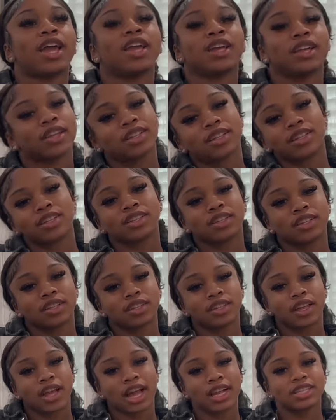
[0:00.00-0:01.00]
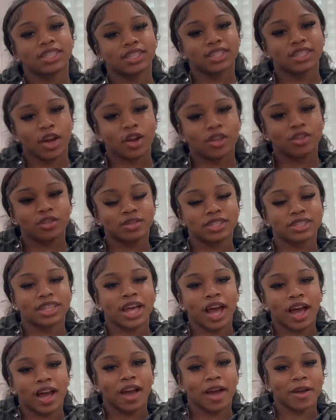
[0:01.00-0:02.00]
like, I just told you
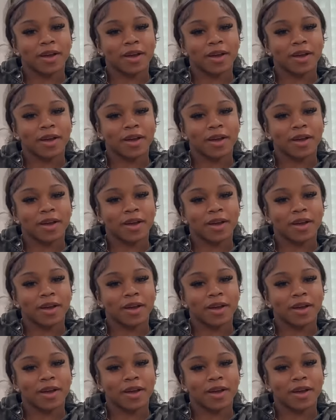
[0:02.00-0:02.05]
stop.